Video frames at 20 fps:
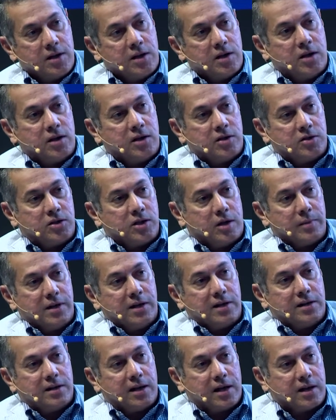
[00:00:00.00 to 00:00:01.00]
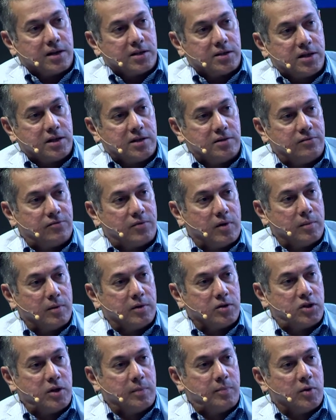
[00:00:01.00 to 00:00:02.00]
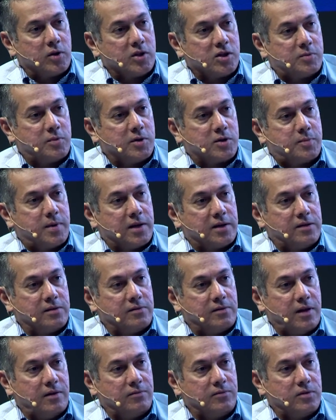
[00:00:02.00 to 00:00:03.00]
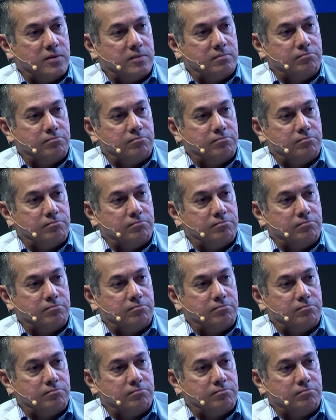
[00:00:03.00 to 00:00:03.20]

Jamil, like I said, from a ship owner's perspective, have you?